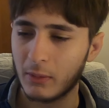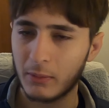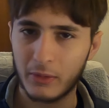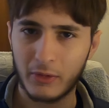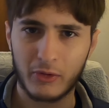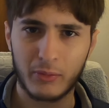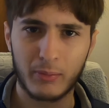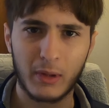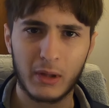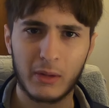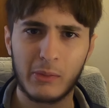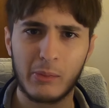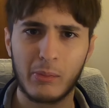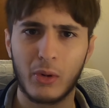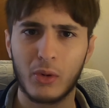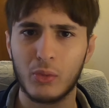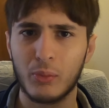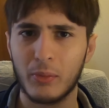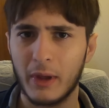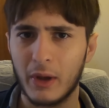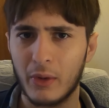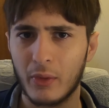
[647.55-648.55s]
it's maybe
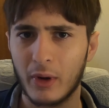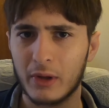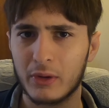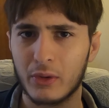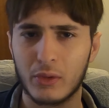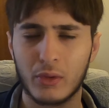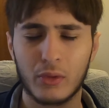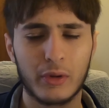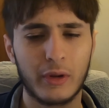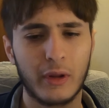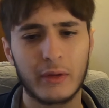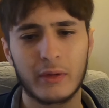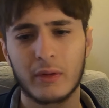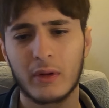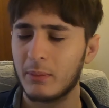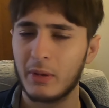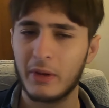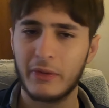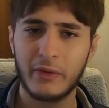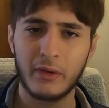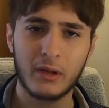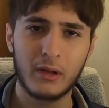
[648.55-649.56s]
bone marrow, I don't know that.
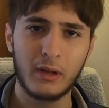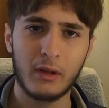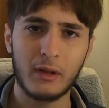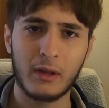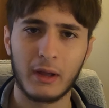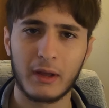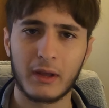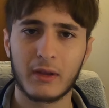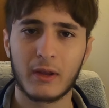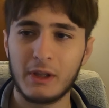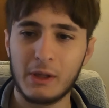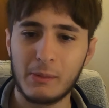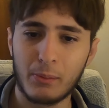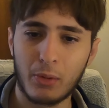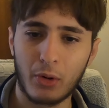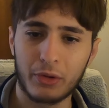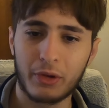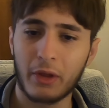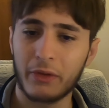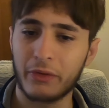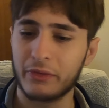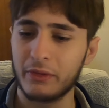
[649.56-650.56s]
Basically like they
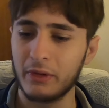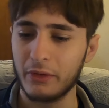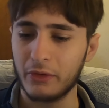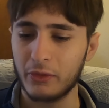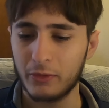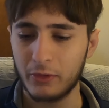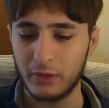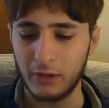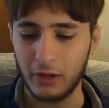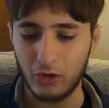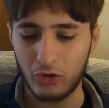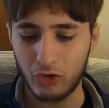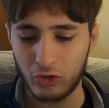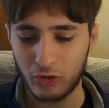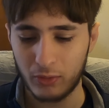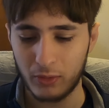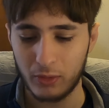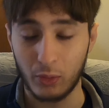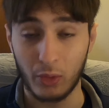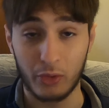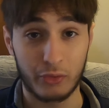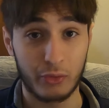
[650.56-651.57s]
brought us this dish.
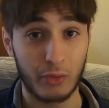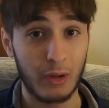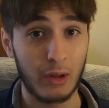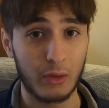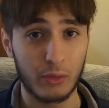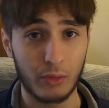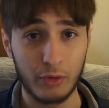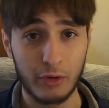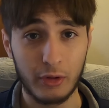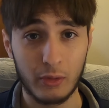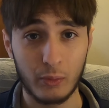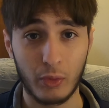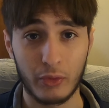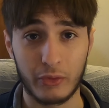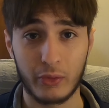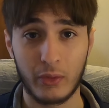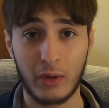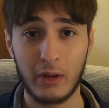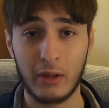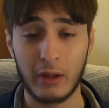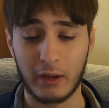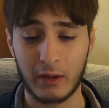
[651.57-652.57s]
It was really good. It
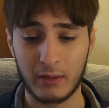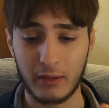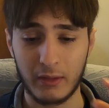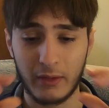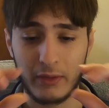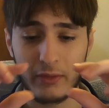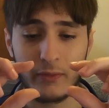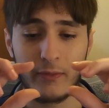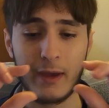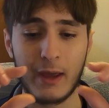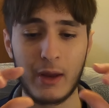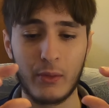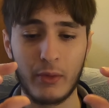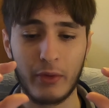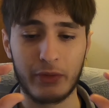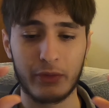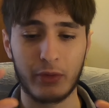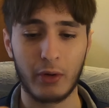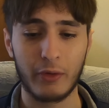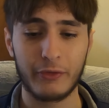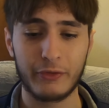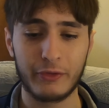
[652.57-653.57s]
was really like this very
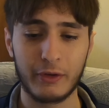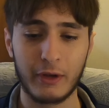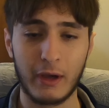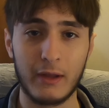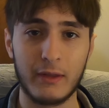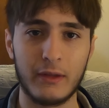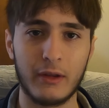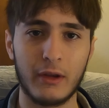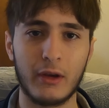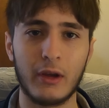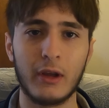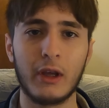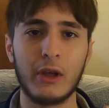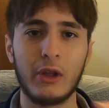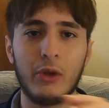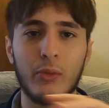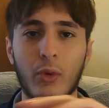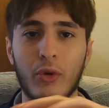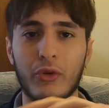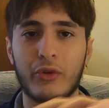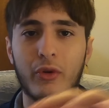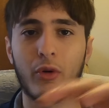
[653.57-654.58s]
soft, and
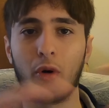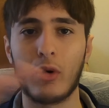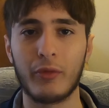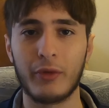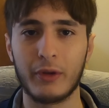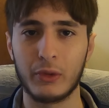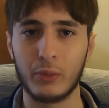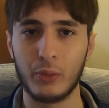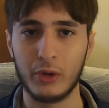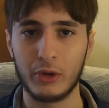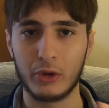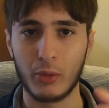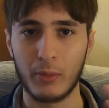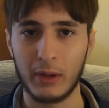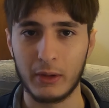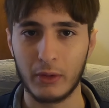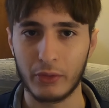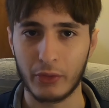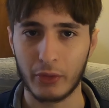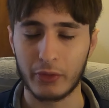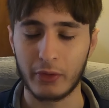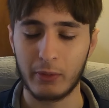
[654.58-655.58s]
it was covered with
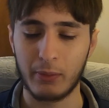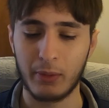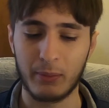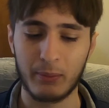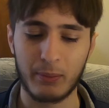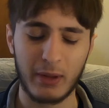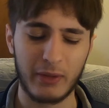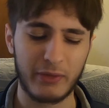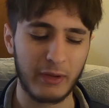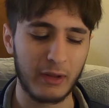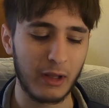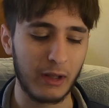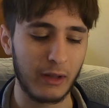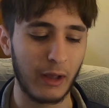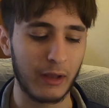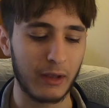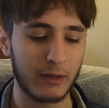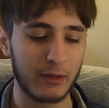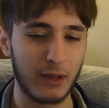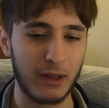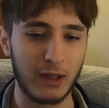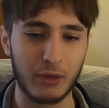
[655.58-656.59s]
tomato sauce. Basically
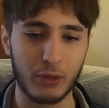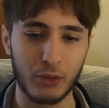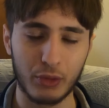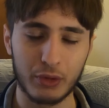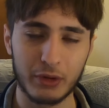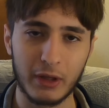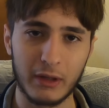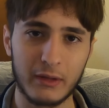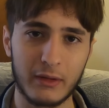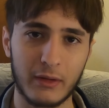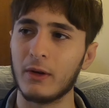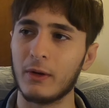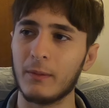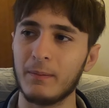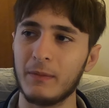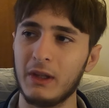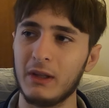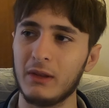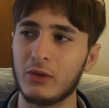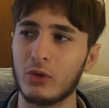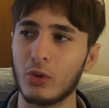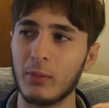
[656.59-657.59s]
like they cooked it
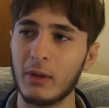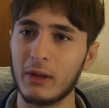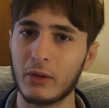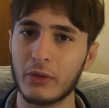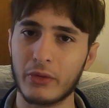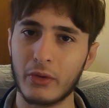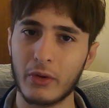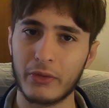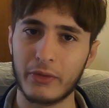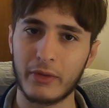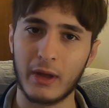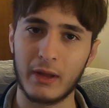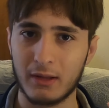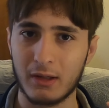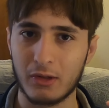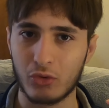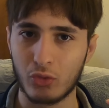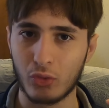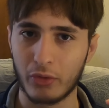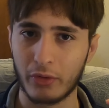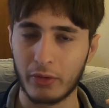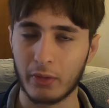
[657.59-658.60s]
in tomato sauce and the
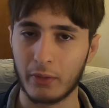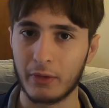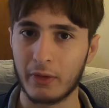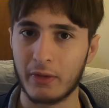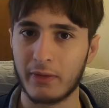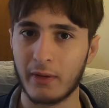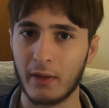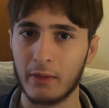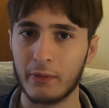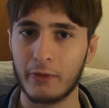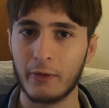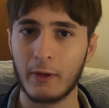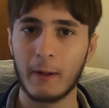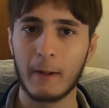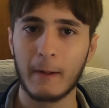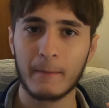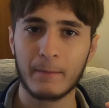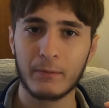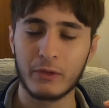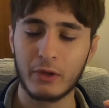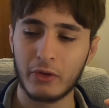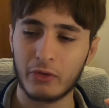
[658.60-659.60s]
juices of
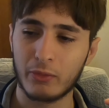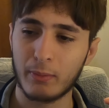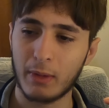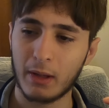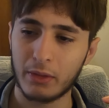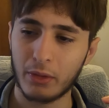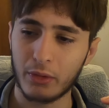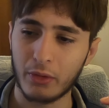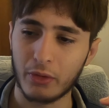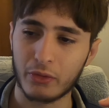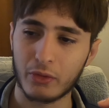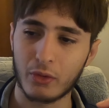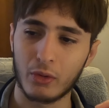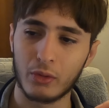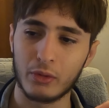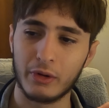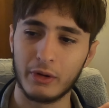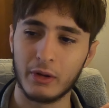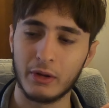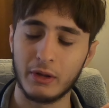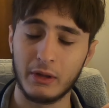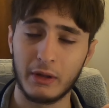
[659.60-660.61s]
itself. This method is
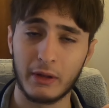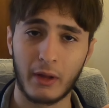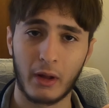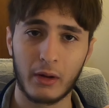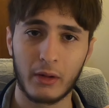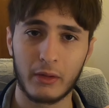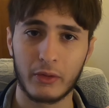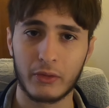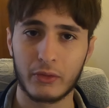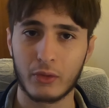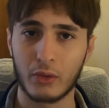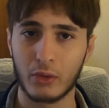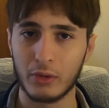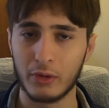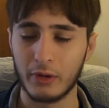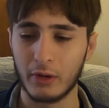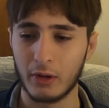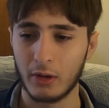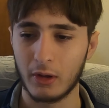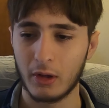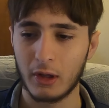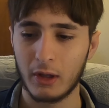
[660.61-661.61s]
called in Italian is called
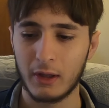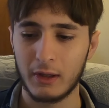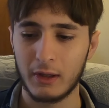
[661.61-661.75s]
in